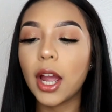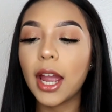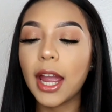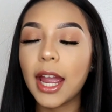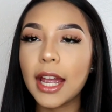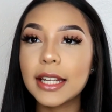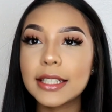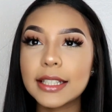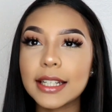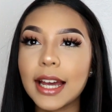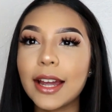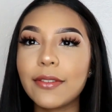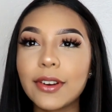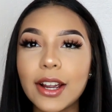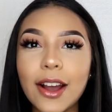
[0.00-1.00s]
And
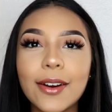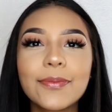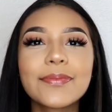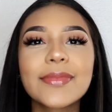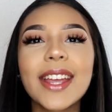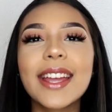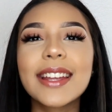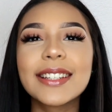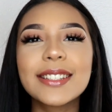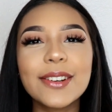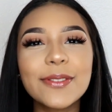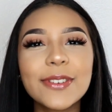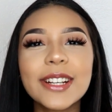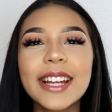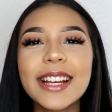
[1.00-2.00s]
I forgot,
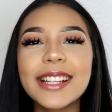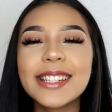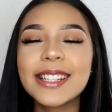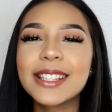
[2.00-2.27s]
don't forget